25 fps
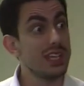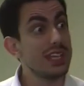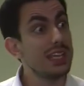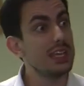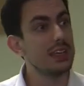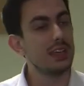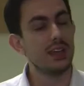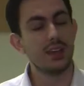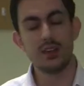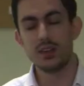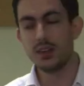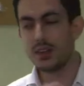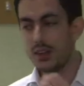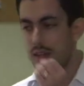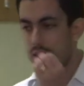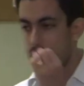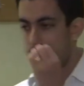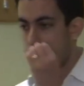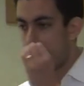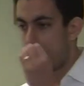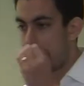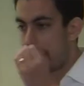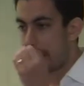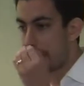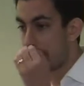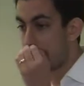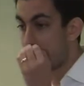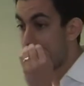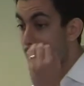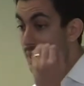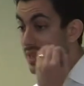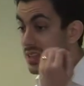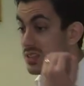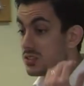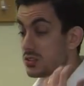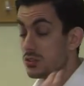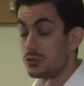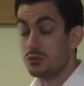here.
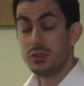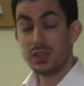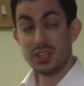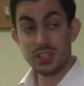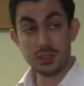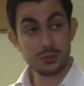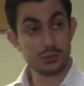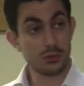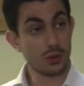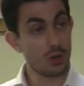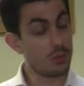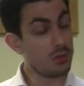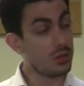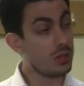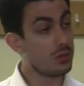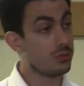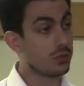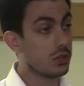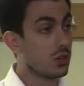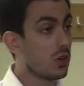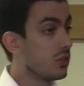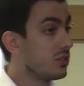It's a real problem.